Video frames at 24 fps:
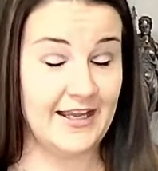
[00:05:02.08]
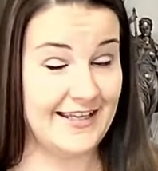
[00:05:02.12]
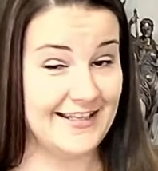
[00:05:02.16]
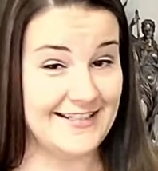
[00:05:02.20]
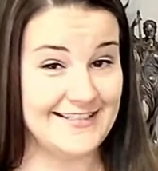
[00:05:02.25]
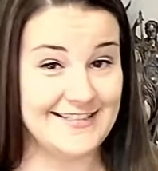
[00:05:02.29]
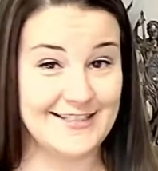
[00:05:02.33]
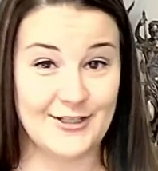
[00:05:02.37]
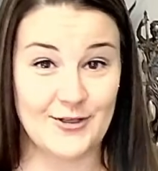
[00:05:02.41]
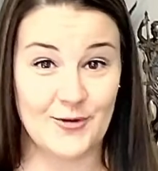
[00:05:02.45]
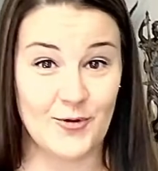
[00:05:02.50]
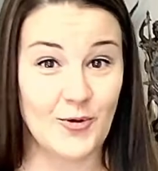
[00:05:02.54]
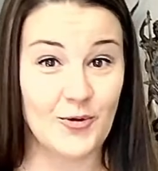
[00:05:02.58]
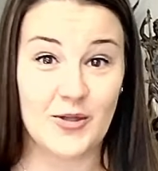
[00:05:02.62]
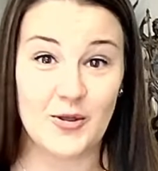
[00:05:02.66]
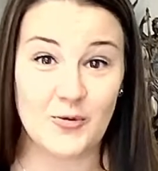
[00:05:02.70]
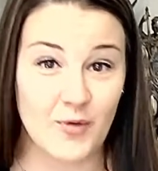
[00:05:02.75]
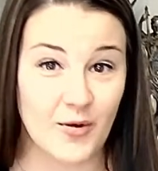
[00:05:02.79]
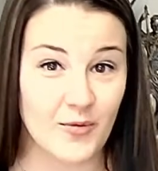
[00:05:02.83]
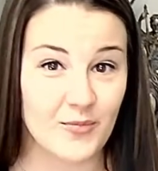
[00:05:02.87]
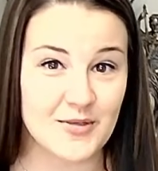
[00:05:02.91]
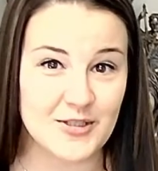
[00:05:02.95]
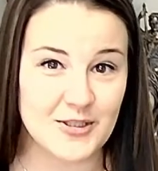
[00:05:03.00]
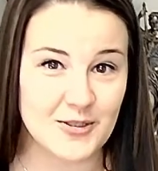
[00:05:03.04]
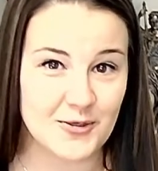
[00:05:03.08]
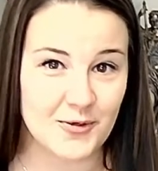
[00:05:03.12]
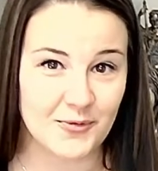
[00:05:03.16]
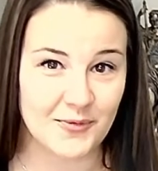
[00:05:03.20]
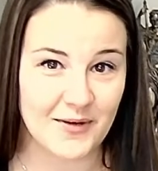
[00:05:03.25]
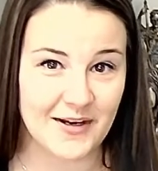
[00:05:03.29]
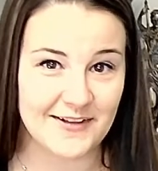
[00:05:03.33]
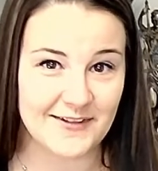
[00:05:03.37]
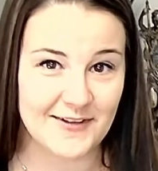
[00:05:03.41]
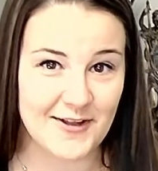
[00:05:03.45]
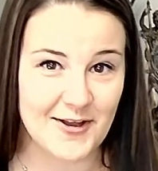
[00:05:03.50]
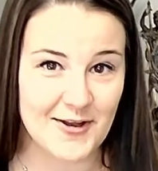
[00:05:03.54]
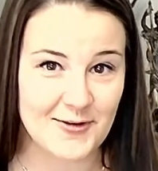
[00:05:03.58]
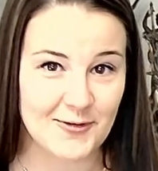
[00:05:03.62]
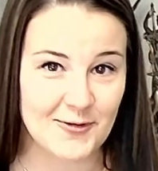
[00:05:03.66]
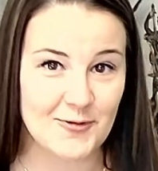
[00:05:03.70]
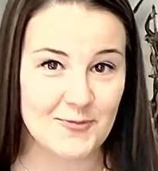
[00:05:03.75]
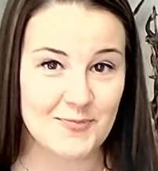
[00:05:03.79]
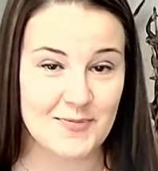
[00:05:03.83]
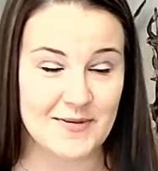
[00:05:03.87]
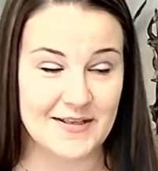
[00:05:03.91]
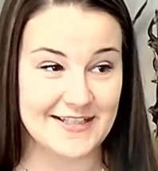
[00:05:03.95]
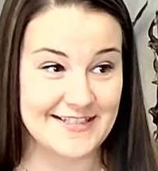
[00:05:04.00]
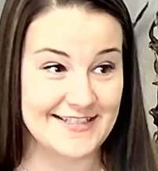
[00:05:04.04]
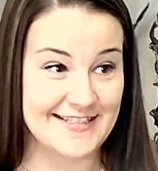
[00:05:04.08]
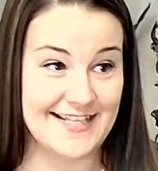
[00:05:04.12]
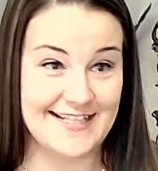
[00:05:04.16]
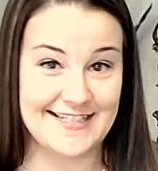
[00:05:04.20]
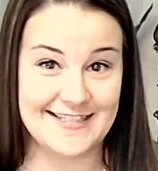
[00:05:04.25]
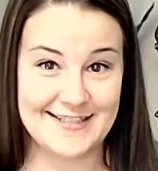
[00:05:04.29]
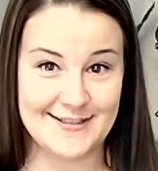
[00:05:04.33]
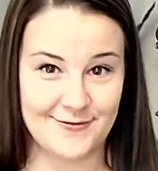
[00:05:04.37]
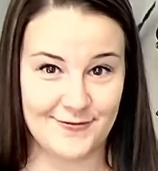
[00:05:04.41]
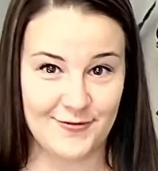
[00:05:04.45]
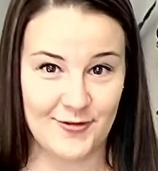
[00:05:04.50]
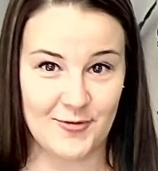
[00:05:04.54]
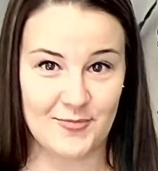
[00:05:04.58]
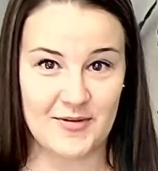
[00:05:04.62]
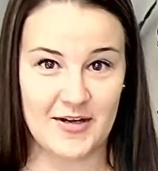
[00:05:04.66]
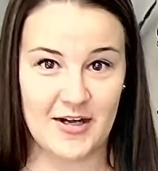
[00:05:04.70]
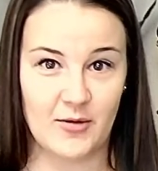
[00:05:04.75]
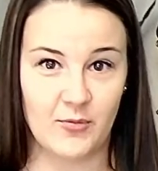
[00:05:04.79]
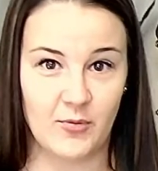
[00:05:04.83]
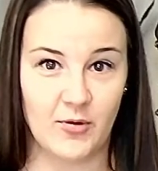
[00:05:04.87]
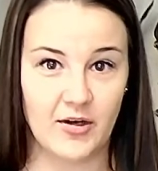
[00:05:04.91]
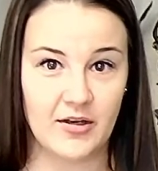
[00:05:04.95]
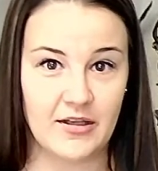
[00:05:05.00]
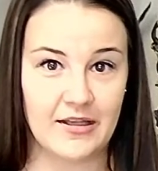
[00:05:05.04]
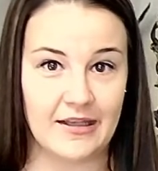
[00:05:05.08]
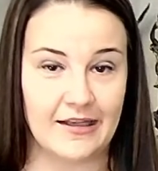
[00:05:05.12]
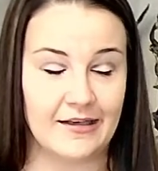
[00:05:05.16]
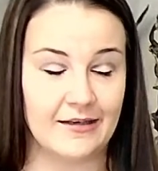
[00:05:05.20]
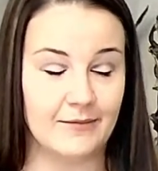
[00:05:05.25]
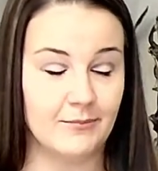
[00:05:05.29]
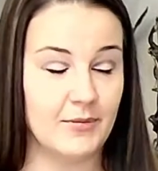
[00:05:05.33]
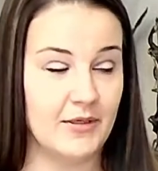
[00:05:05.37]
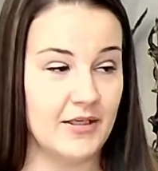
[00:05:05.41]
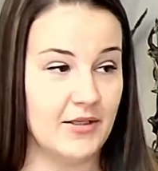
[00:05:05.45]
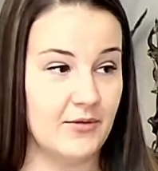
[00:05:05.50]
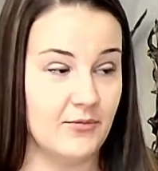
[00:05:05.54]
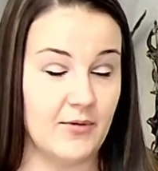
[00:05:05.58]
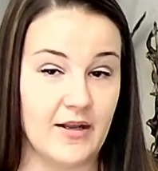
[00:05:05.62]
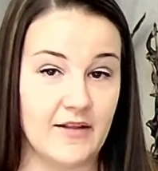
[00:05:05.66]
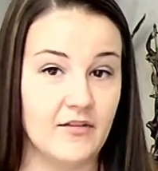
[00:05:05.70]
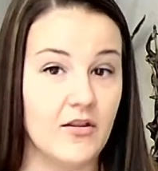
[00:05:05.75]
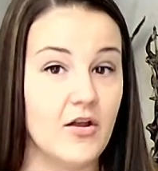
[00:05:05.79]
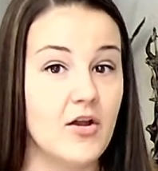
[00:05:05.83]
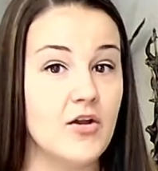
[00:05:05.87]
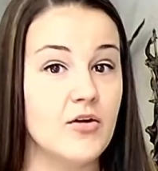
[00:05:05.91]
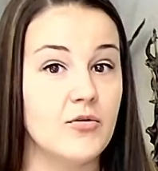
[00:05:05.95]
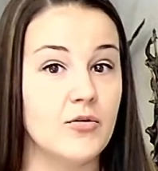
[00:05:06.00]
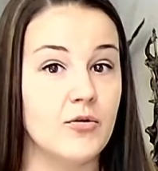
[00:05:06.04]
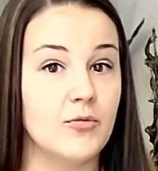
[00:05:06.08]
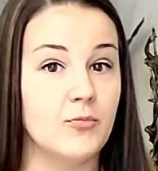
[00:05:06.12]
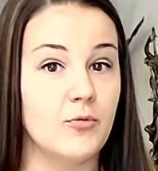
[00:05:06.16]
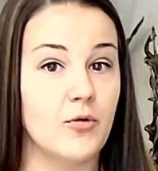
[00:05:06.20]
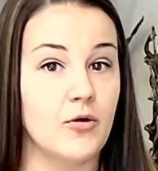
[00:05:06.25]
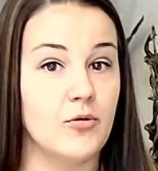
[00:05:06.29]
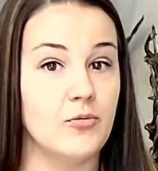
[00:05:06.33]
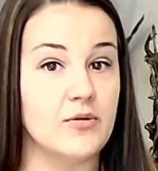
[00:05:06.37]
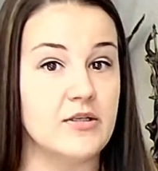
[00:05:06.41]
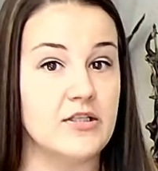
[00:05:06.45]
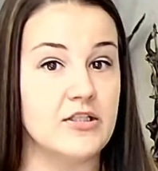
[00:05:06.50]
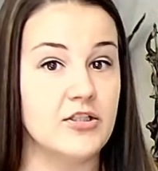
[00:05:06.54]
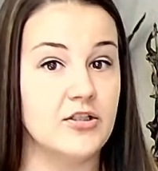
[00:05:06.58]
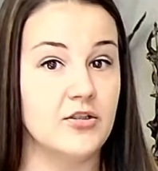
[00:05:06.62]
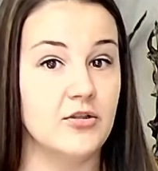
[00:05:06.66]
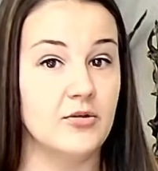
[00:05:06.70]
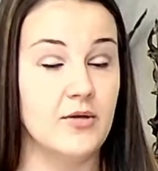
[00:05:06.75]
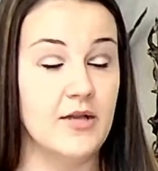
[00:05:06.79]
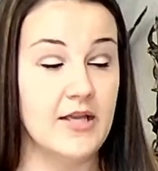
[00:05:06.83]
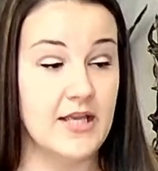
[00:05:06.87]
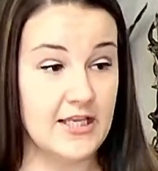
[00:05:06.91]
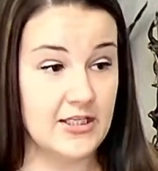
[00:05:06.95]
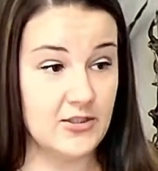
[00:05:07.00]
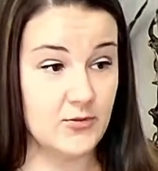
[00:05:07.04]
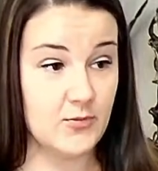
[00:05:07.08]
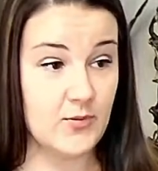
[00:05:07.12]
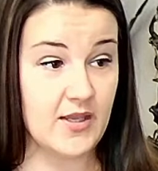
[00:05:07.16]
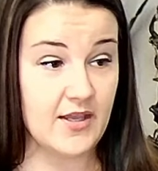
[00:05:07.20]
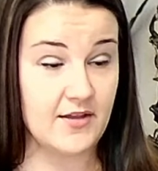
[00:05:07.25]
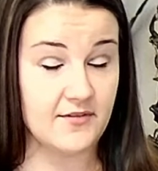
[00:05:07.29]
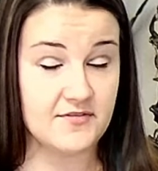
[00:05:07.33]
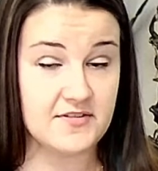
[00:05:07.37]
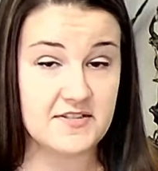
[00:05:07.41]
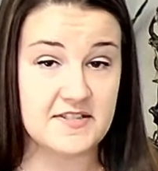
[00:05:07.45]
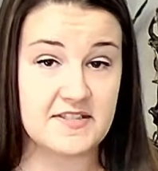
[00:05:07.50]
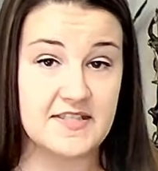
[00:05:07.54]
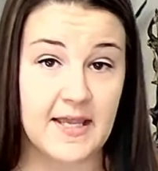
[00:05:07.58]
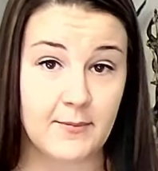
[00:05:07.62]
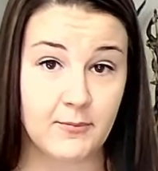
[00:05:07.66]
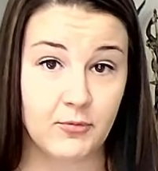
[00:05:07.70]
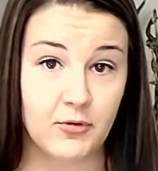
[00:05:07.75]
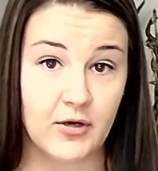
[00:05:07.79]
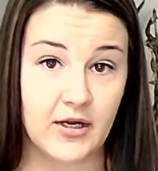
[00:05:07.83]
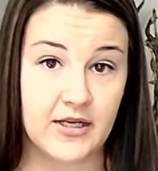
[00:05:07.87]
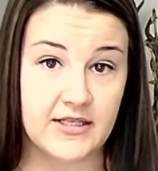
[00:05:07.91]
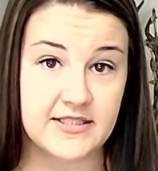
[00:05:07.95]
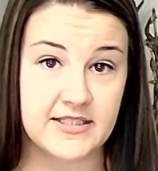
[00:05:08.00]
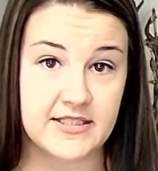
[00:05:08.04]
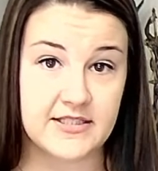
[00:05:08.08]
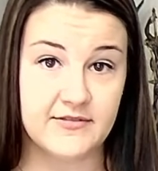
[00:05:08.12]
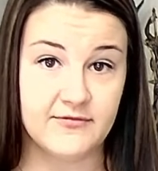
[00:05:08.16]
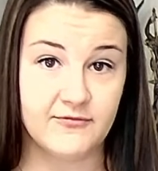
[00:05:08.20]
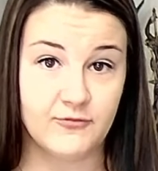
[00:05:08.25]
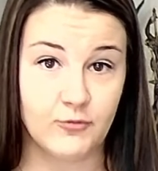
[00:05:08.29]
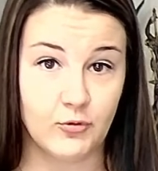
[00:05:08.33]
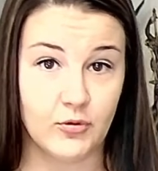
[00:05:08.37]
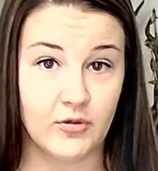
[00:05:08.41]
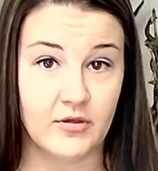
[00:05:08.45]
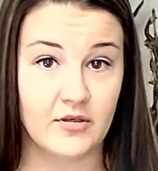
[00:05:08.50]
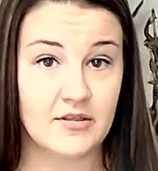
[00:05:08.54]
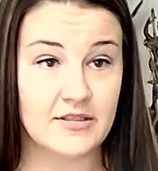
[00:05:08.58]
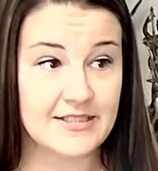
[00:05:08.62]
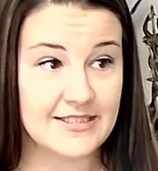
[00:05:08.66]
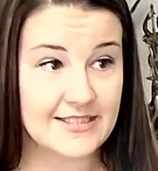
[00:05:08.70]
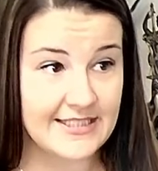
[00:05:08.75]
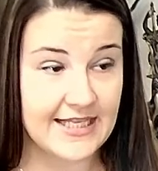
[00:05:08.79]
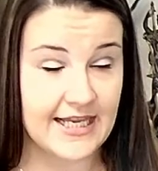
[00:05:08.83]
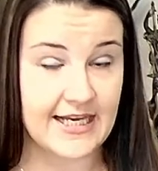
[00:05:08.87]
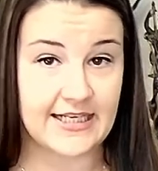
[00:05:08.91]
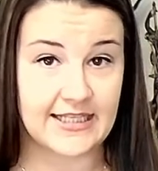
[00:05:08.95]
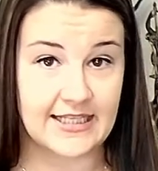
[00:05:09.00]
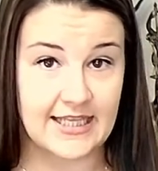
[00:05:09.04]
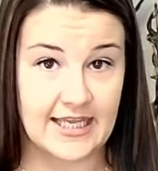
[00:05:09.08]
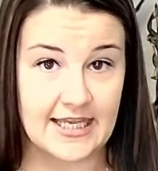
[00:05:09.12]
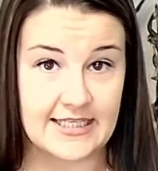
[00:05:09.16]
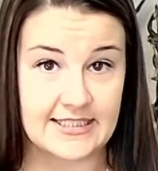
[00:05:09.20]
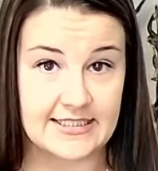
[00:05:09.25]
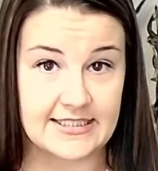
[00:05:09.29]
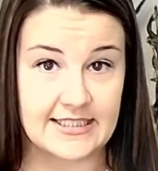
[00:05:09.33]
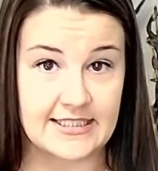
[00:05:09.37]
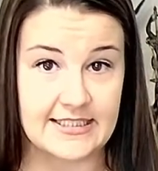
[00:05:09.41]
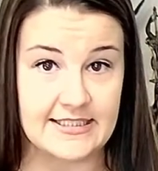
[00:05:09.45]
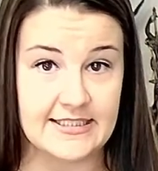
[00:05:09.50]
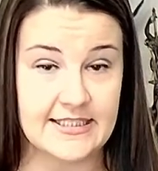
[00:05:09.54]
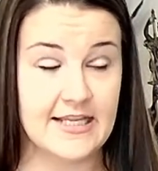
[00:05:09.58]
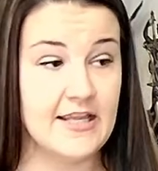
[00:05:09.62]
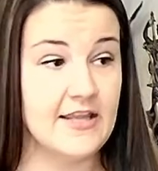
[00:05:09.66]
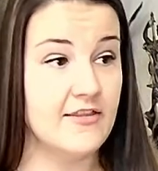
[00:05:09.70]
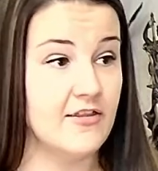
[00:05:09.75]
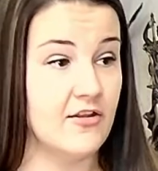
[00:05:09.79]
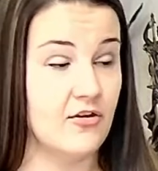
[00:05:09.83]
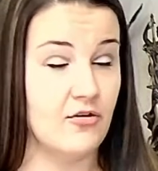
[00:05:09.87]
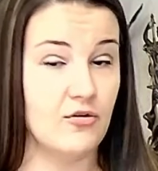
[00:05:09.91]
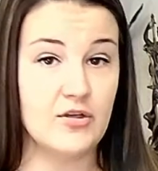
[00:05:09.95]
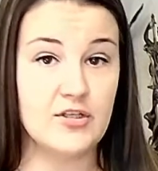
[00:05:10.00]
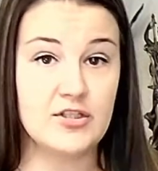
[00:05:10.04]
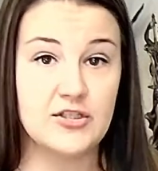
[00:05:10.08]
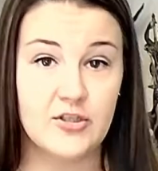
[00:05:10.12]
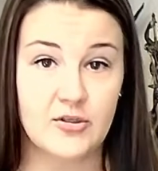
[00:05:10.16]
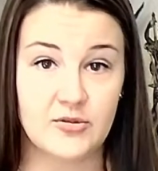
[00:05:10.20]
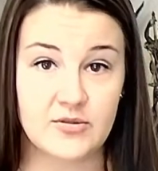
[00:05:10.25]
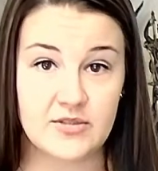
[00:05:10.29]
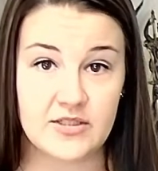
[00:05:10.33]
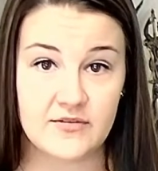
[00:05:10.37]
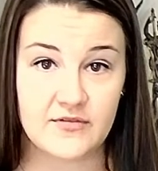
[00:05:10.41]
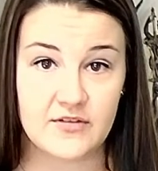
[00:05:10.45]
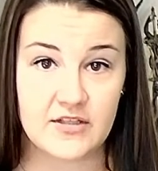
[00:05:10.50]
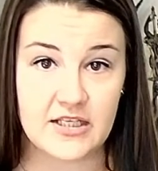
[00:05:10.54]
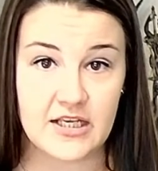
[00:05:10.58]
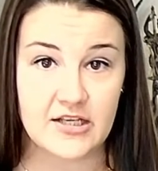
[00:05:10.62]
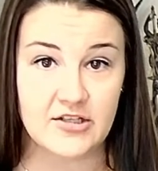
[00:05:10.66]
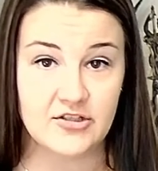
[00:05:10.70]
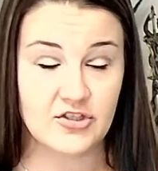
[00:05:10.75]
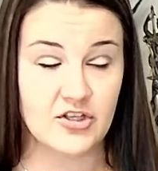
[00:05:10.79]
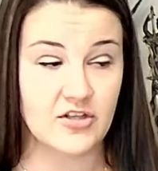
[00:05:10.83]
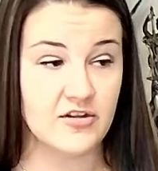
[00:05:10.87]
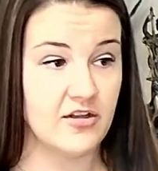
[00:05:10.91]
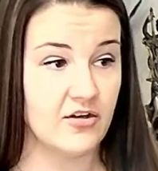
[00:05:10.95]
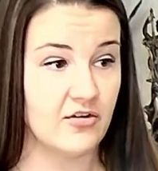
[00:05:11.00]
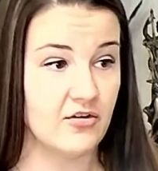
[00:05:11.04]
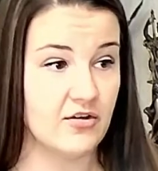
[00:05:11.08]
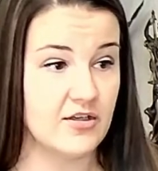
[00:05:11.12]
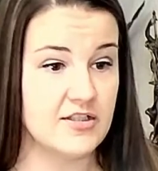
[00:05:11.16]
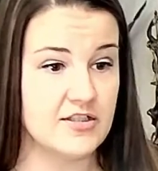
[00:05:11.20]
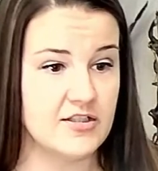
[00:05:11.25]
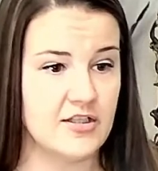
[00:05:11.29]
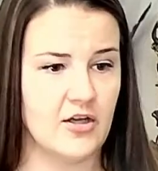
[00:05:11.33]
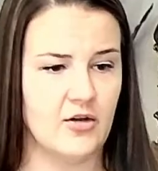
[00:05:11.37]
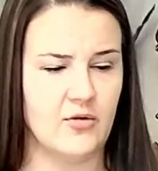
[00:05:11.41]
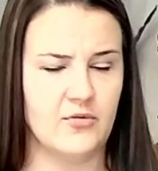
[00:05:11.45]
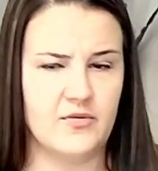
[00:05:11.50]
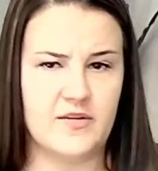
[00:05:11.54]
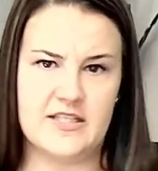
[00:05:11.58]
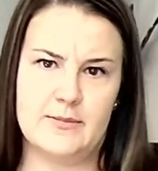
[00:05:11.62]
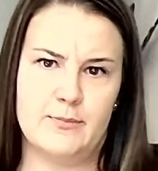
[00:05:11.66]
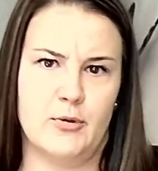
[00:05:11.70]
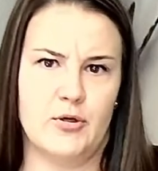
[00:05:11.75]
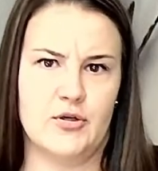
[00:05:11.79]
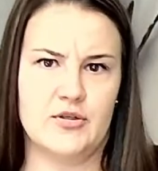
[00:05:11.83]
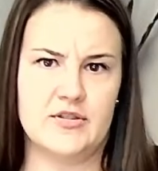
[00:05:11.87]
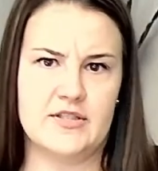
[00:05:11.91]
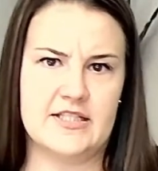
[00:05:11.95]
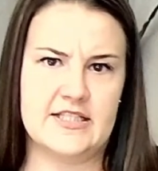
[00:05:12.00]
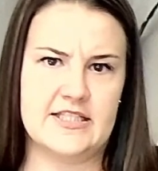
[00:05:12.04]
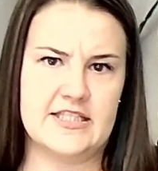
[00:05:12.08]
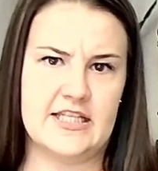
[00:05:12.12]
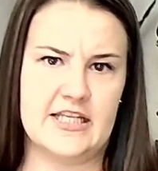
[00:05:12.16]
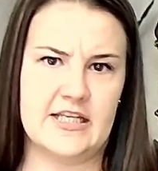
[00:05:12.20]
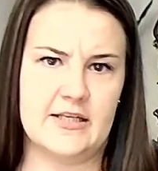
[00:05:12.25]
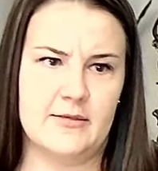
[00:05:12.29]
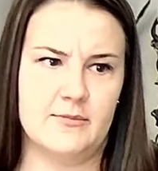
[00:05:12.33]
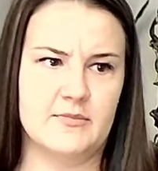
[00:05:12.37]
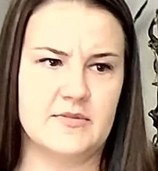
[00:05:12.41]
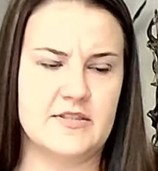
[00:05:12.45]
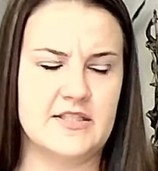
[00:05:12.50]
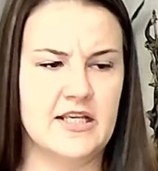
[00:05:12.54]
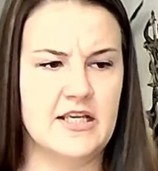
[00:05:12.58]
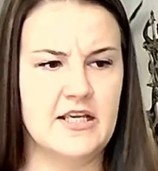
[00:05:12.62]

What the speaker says: can tell you only what we do at Wright Law Group because that's the firm that I work in, but at Wright Law Group what we do is we have set prices for set cases. There is no deviation. There is no, this person seems